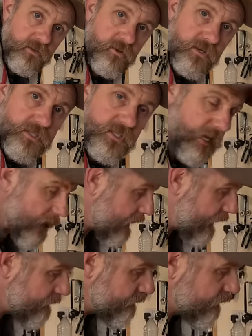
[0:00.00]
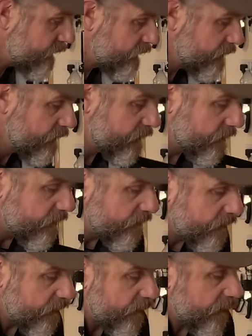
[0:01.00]
across there.
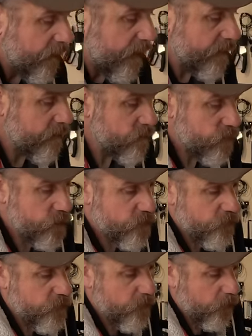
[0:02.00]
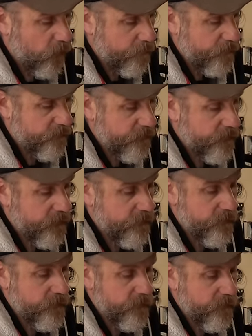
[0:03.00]
I can screw up
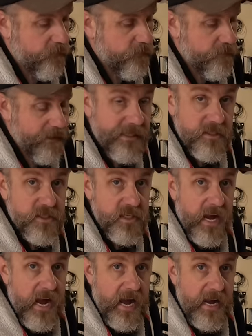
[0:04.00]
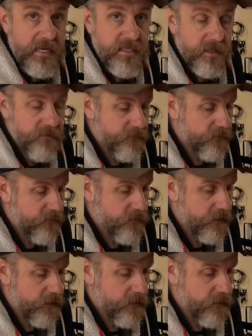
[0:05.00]
from inside
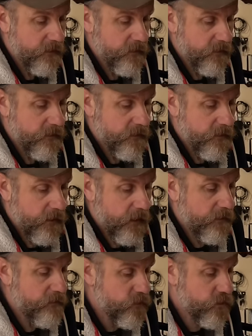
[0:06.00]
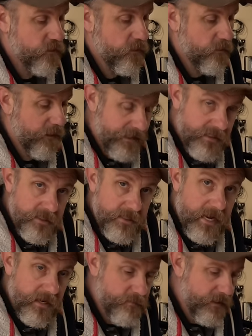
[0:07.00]
and screw into the
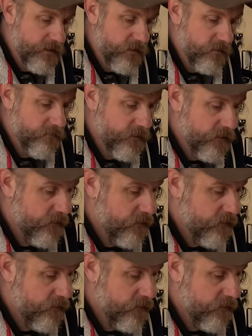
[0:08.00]
aluminium